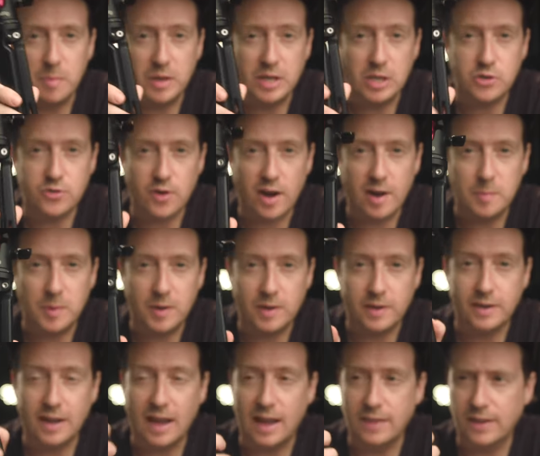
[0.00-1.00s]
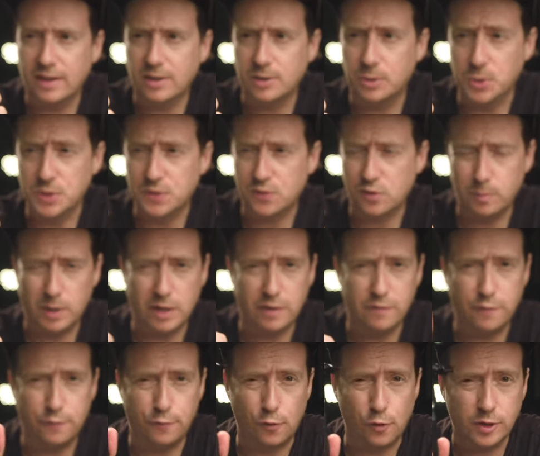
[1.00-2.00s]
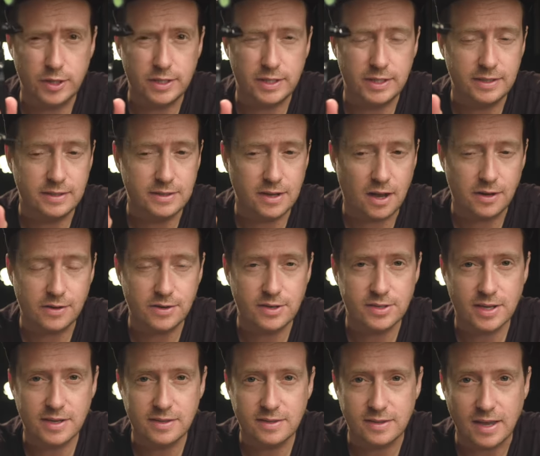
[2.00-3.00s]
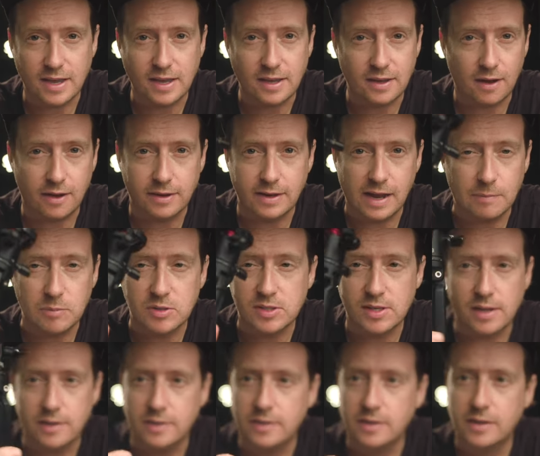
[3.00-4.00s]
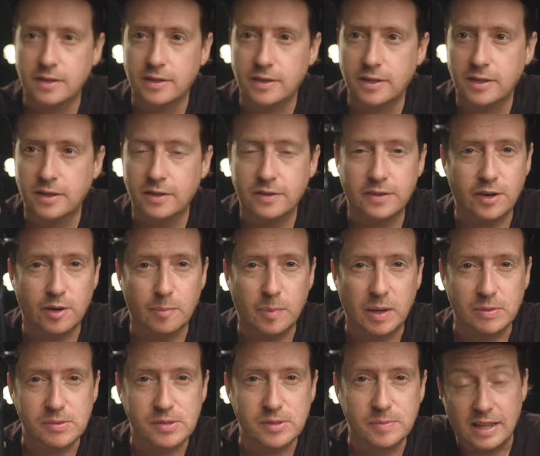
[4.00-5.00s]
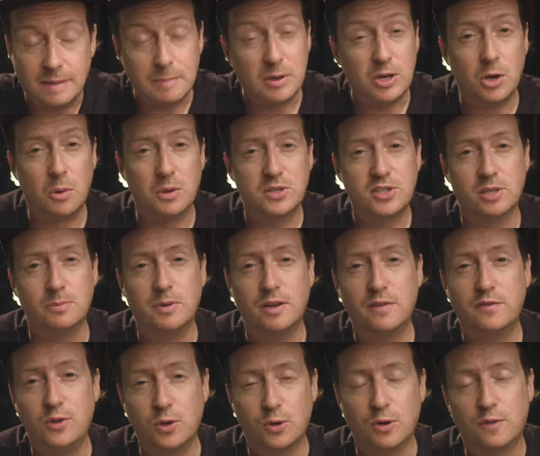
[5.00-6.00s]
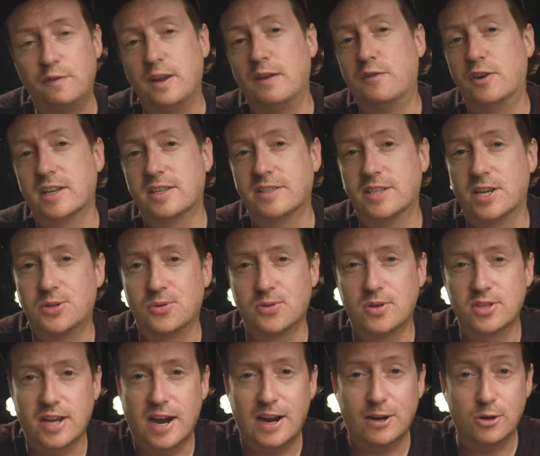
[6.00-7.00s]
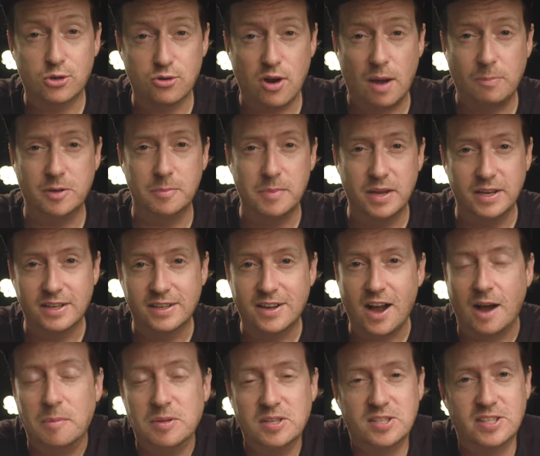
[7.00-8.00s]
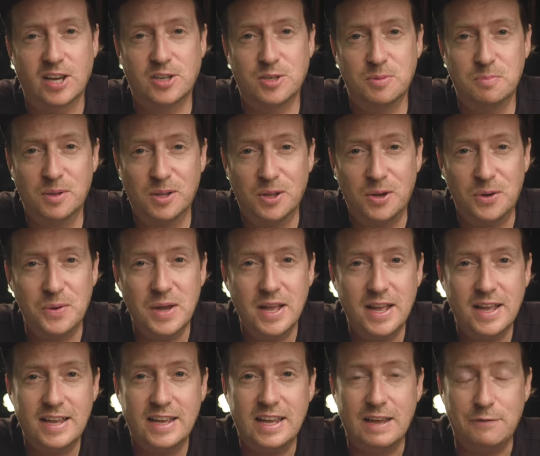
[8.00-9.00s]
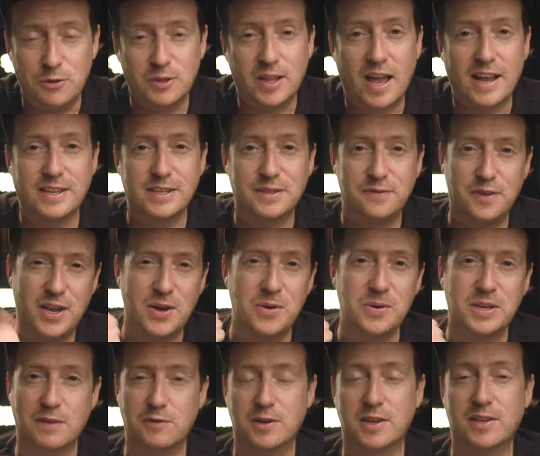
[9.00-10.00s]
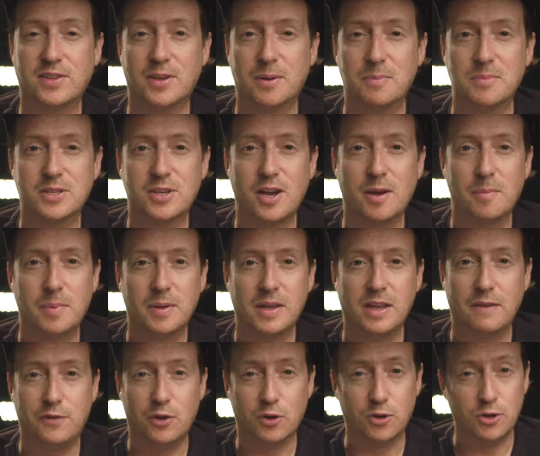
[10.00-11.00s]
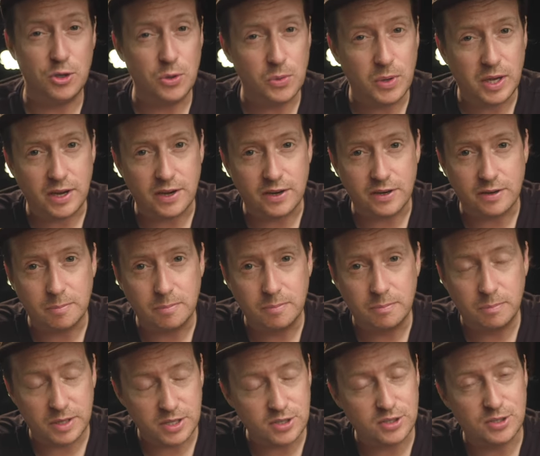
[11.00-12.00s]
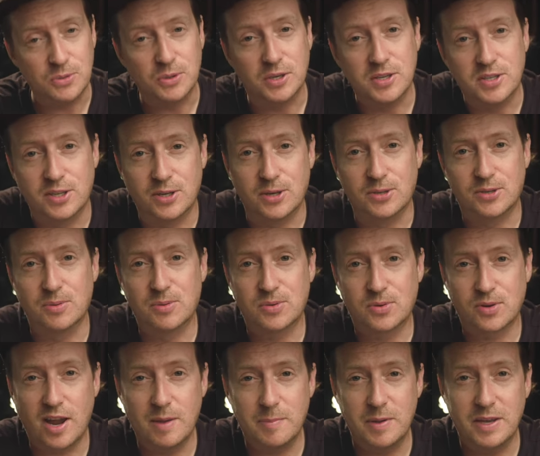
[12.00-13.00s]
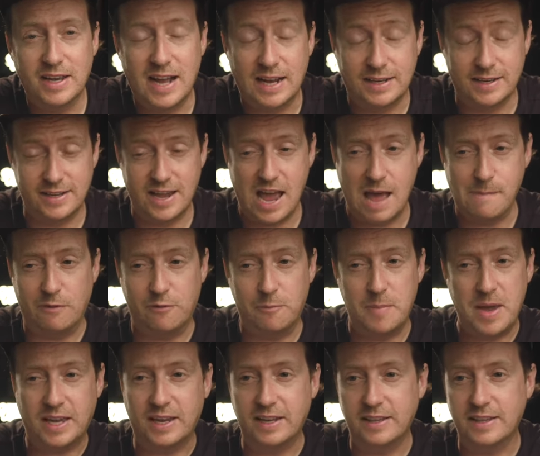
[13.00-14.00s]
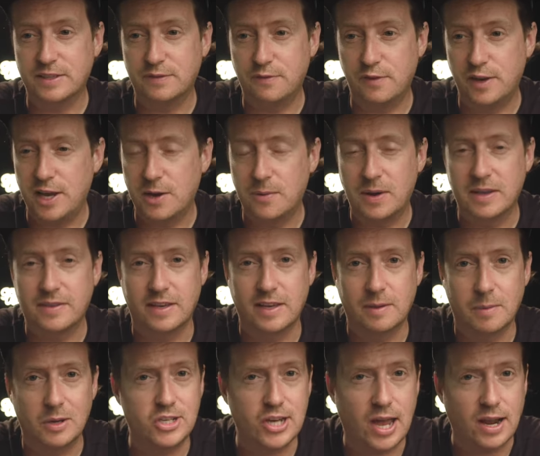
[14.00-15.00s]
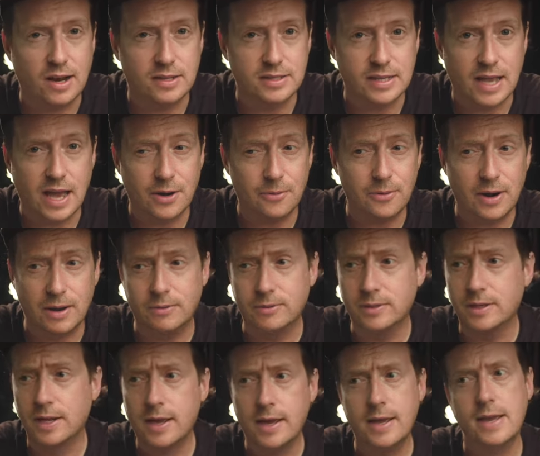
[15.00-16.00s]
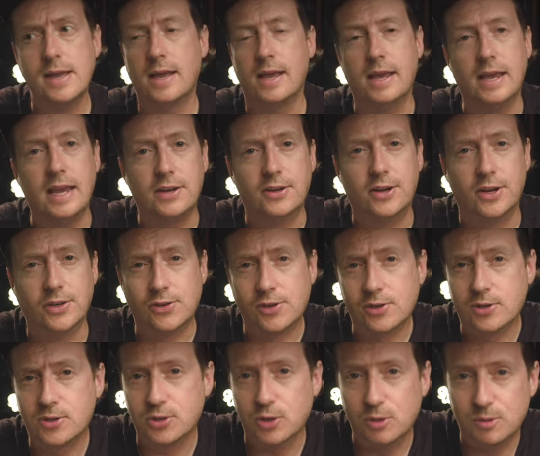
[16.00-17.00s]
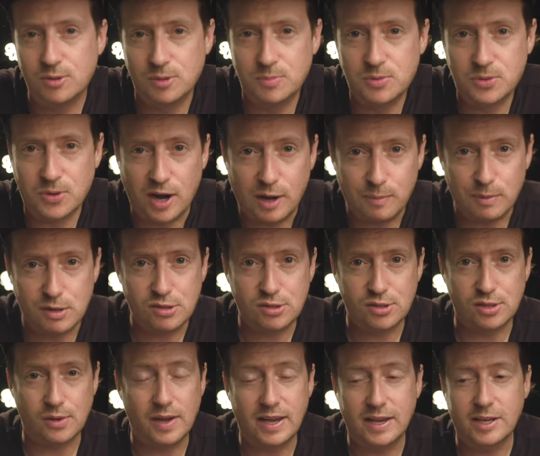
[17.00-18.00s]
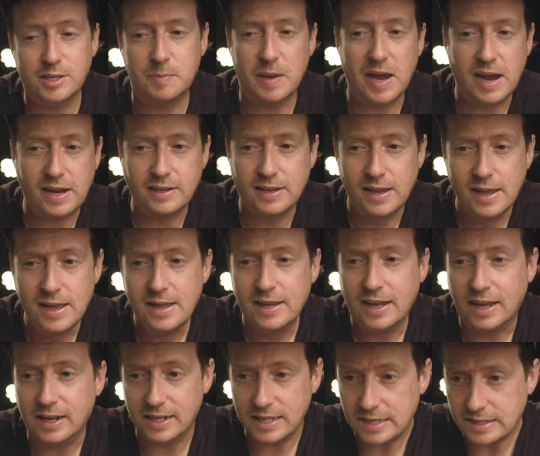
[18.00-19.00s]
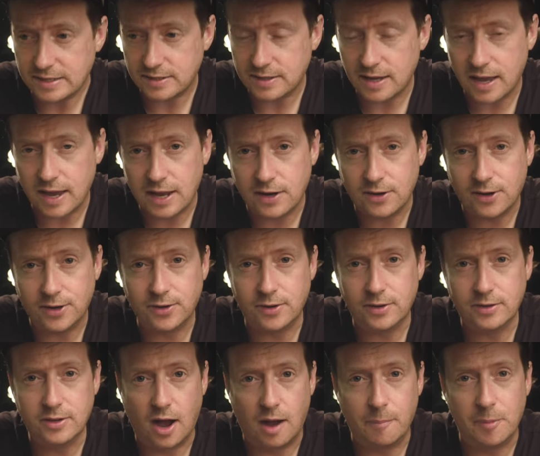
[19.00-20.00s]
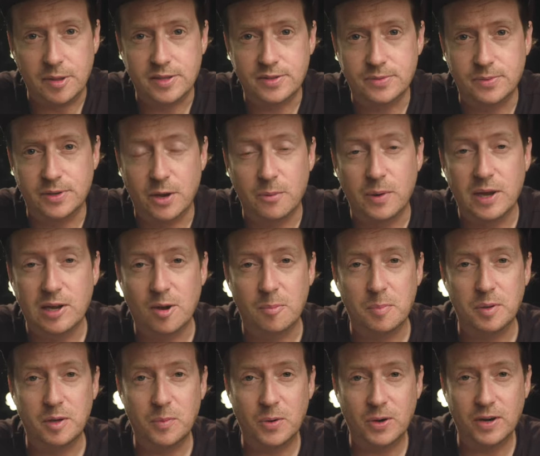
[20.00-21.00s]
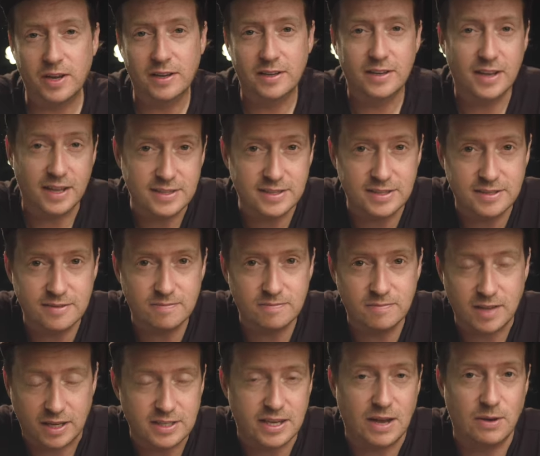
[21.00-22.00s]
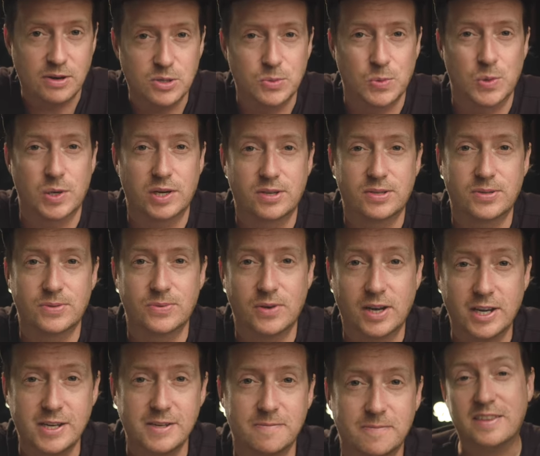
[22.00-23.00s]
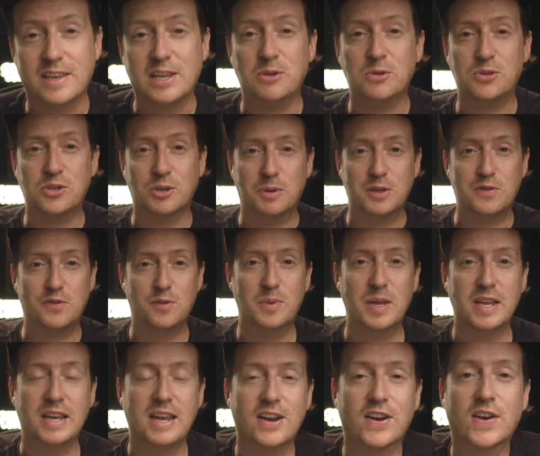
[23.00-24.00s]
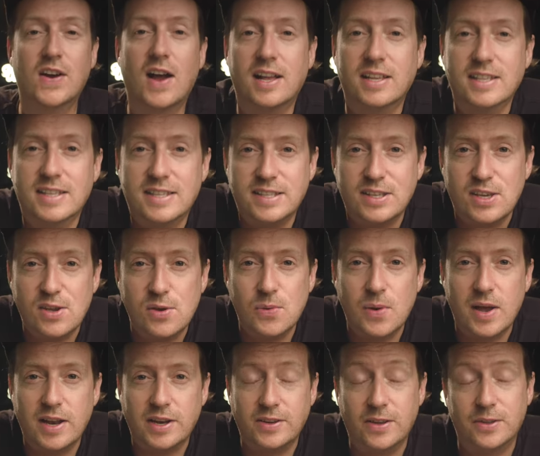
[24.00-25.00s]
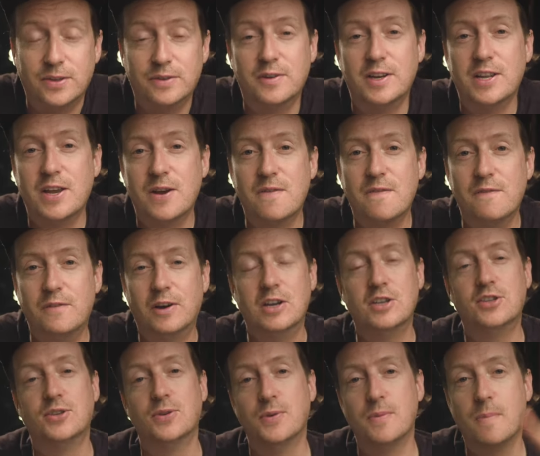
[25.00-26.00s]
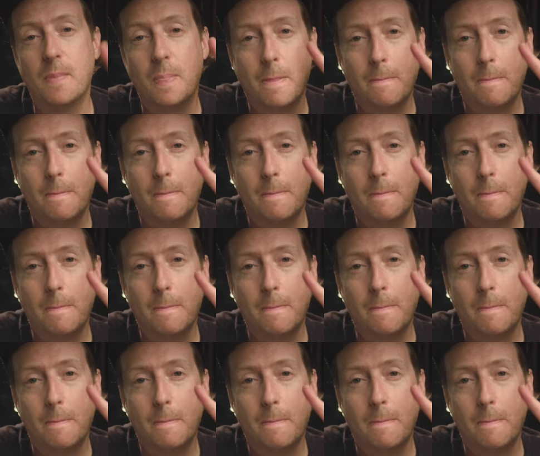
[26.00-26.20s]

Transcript: mini tripod, and that goes for about $40, I think, on Amazon. Thereabouts. Let me know what some of your favorite accessories are. Drop them in the comment section below. If you like this video, give it a thumbs up. If you're new here, please do consider subscribing. At the time of making this video, I think my channel is at around 800 or so subscribers. So I expect at least 800 comments when I wake up in the morning. That's how this works, right? Thank you so much for being here. I'll see you in another video very soon.